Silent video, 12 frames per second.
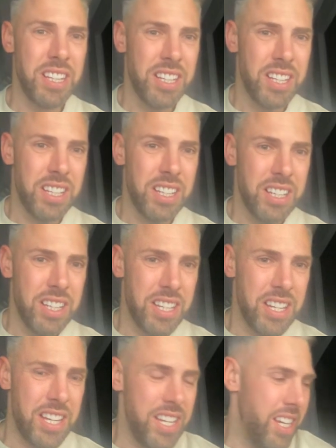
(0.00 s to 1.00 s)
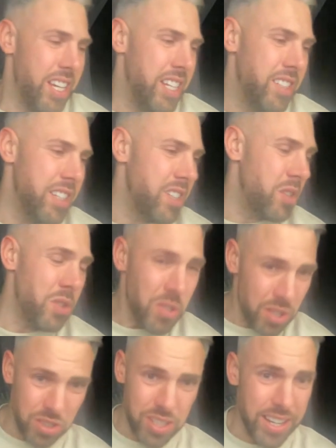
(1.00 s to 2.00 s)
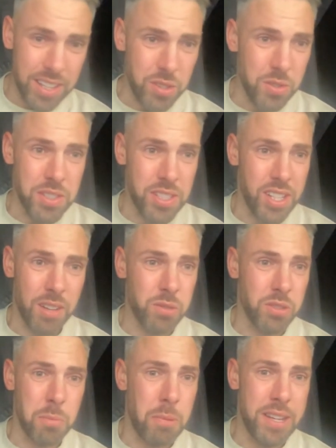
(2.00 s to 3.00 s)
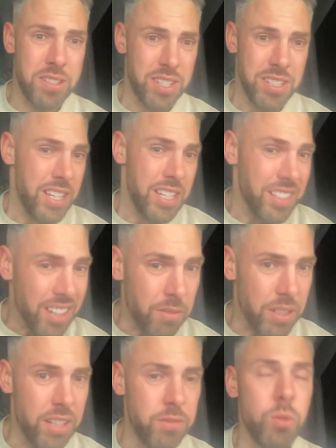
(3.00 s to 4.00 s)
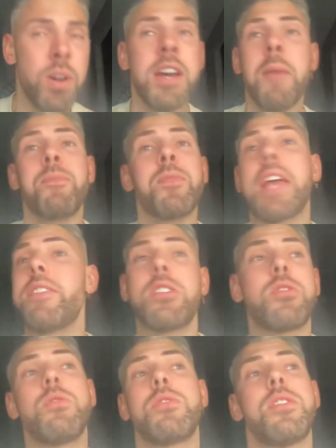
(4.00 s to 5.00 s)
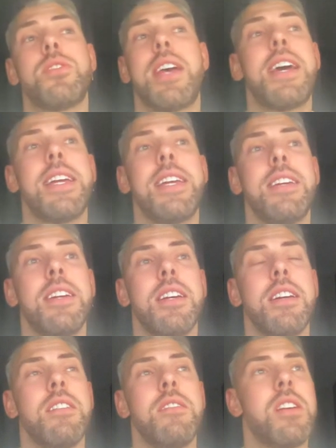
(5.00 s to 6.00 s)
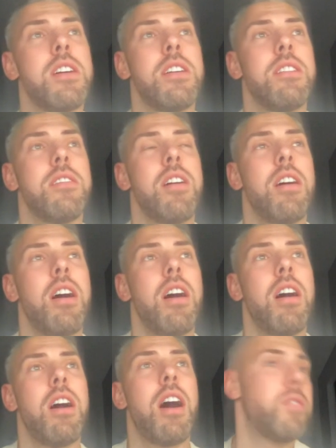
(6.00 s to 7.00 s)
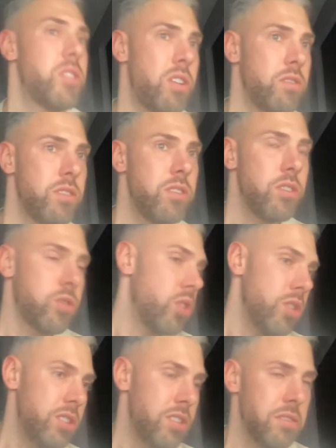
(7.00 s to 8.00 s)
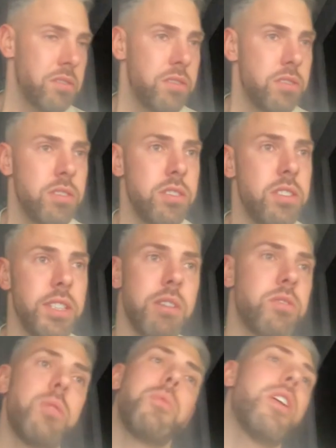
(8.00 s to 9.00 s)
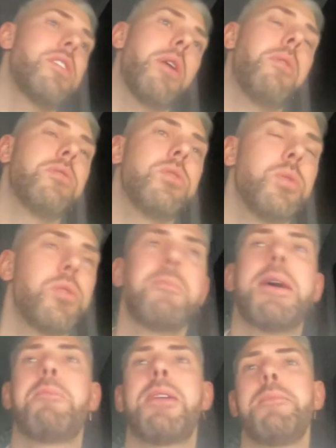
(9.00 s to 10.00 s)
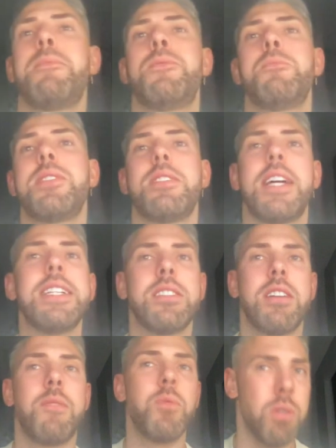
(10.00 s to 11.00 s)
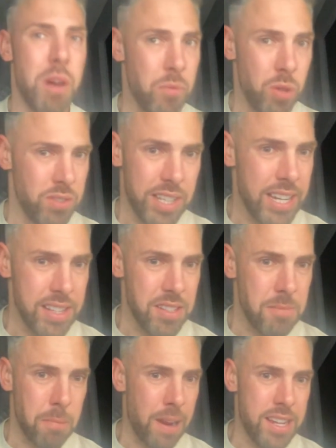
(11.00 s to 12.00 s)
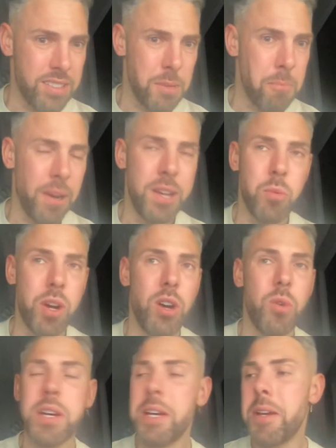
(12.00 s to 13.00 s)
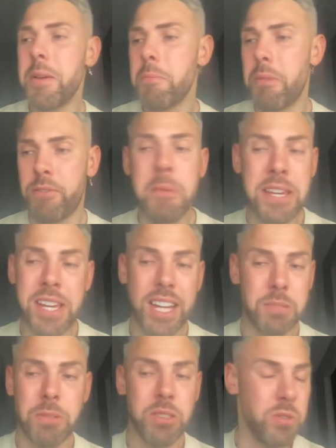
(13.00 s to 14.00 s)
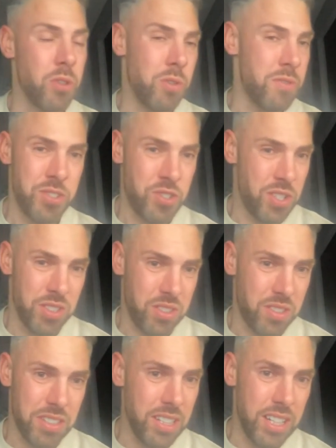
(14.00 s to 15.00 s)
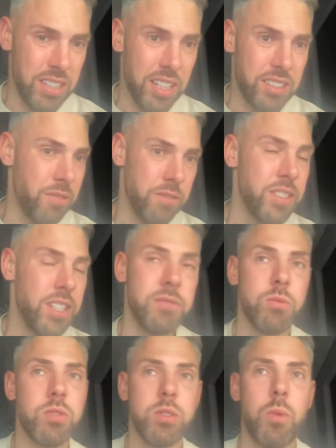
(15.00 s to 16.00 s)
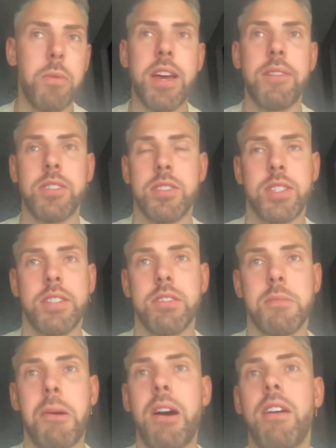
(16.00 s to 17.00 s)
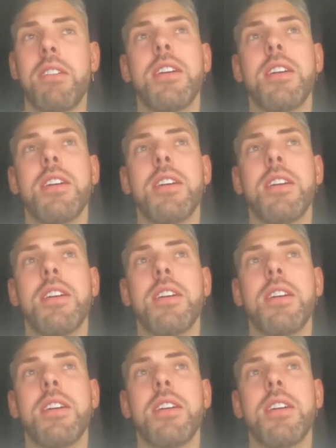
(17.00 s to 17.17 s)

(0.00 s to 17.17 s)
You just see it as soon as he comes on the pitch. He's another level. And that's not to say that others aren't as good. So when I go on to talk about player performances later, I'm not saying that players didn't play well, but for me, Casper Di Noro is just a different level to what we have in the centre of the park.